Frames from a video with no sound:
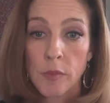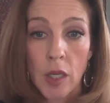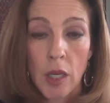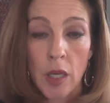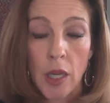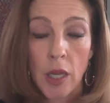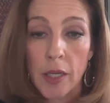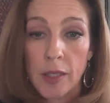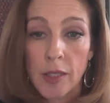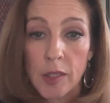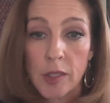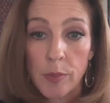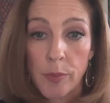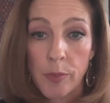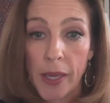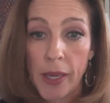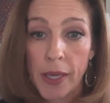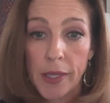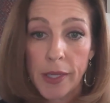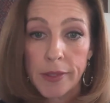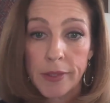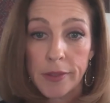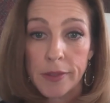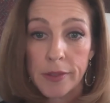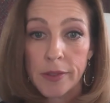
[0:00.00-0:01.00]
any
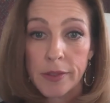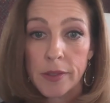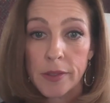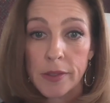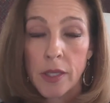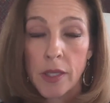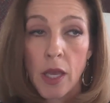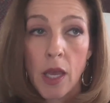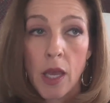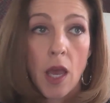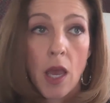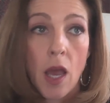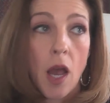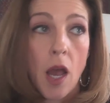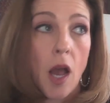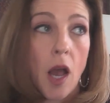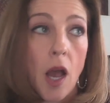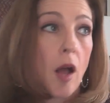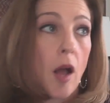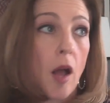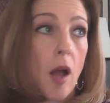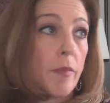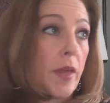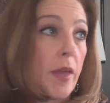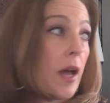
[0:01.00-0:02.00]
space
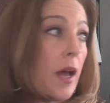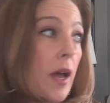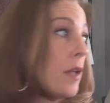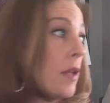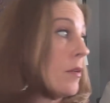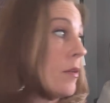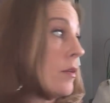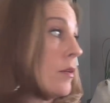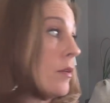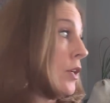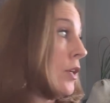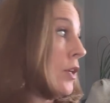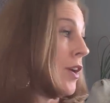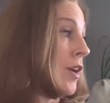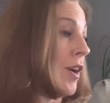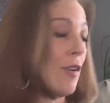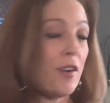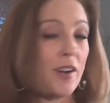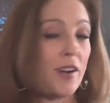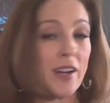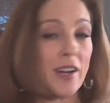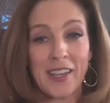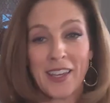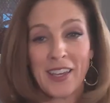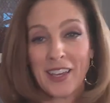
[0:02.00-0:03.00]
that,
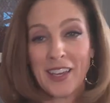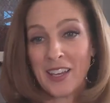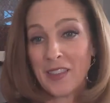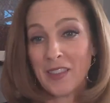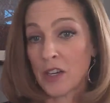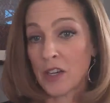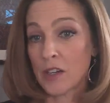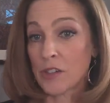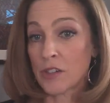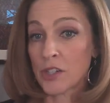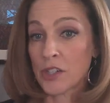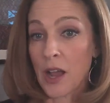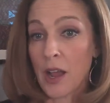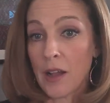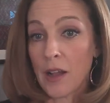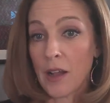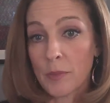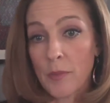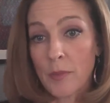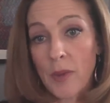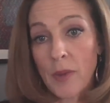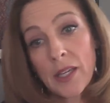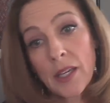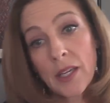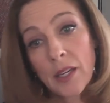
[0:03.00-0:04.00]
again, their child
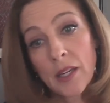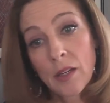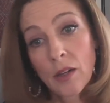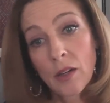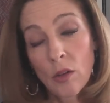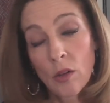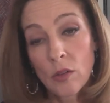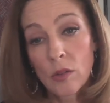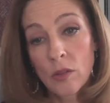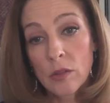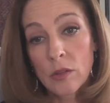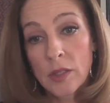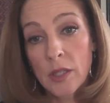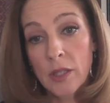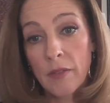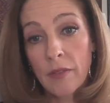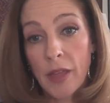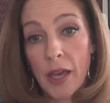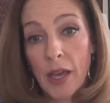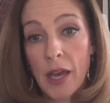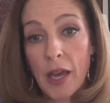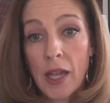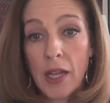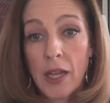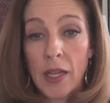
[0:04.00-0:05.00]
might get a hold of
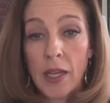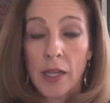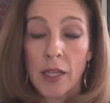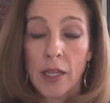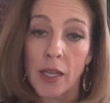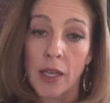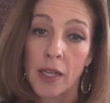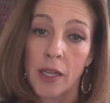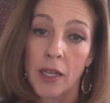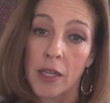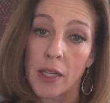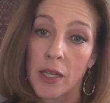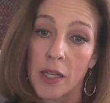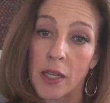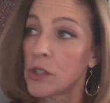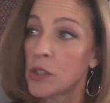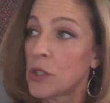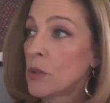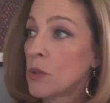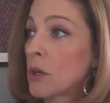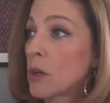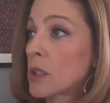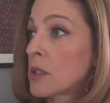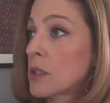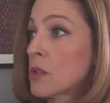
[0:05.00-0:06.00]
that and get it
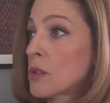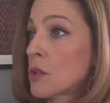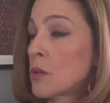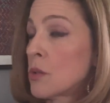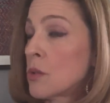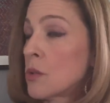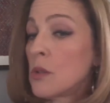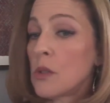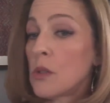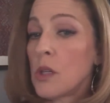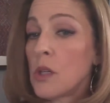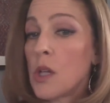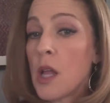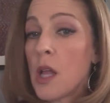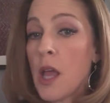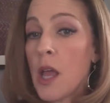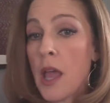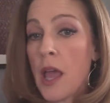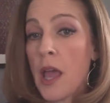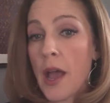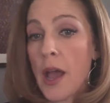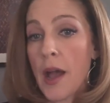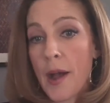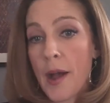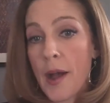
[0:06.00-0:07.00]
into a school,
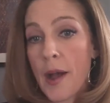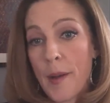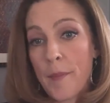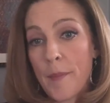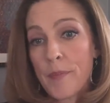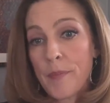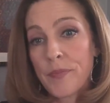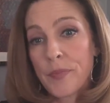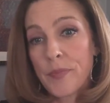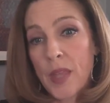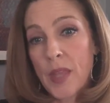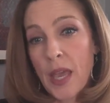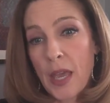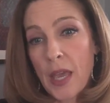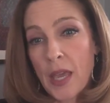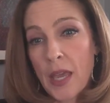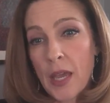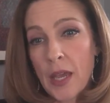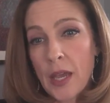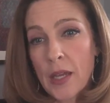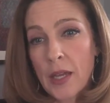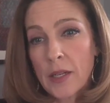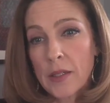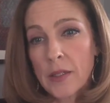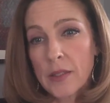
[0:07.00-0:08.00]

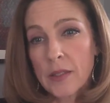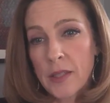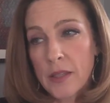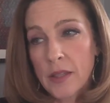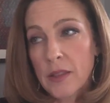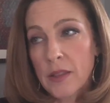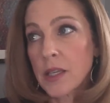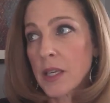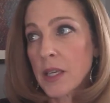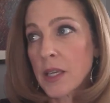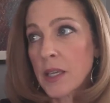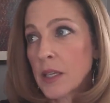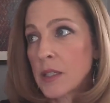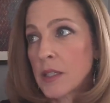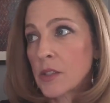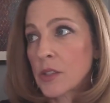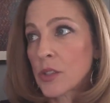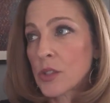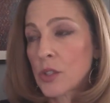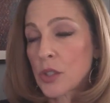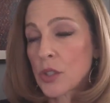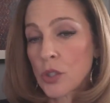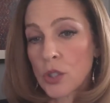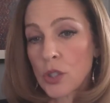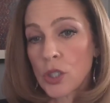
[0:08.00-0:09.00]
and that the
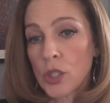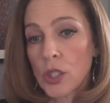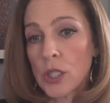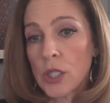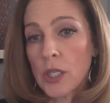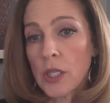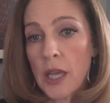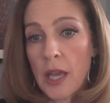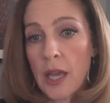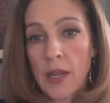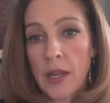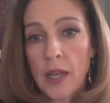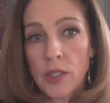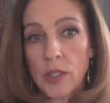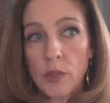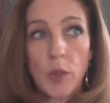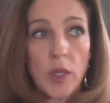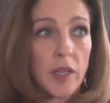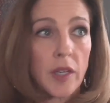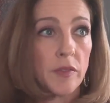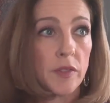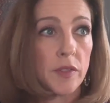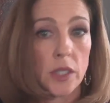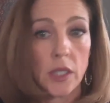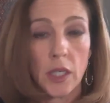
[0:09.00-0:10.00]
kids could, and as we
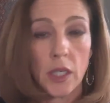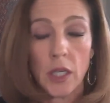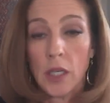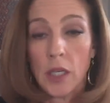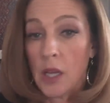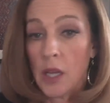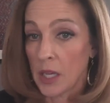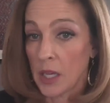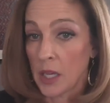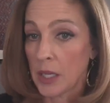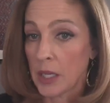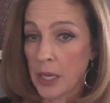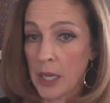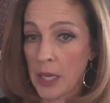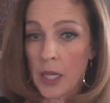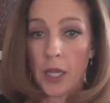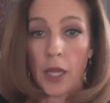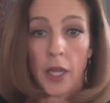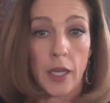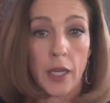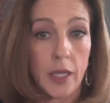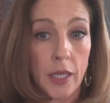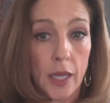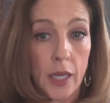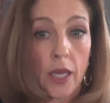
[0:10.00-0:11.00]
have seen again
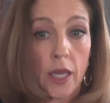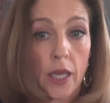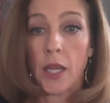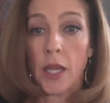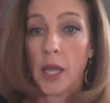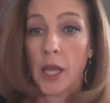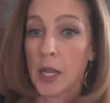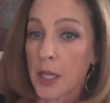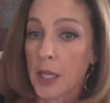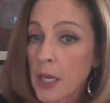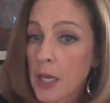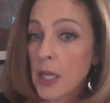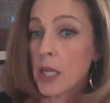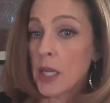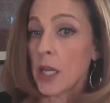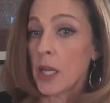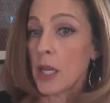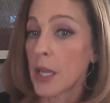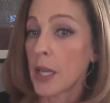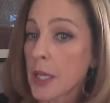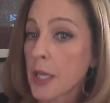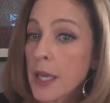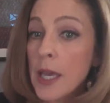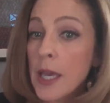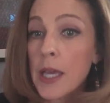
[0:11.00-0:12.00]
and again and again
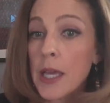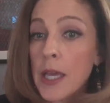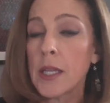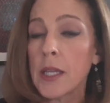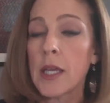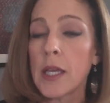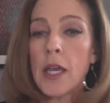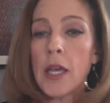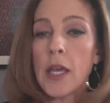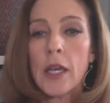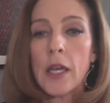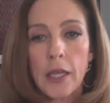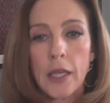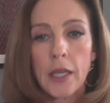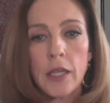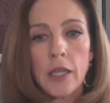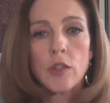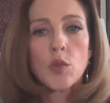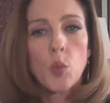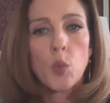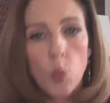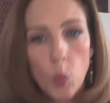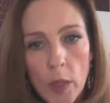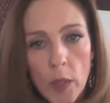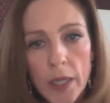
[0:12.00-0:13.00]
and again,
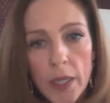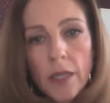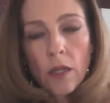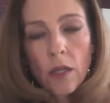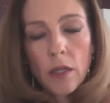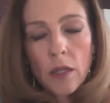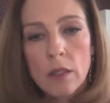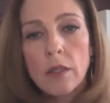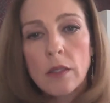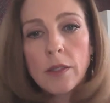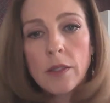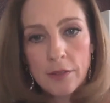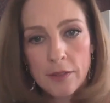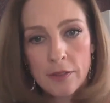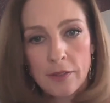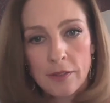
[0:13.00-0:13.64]
kids will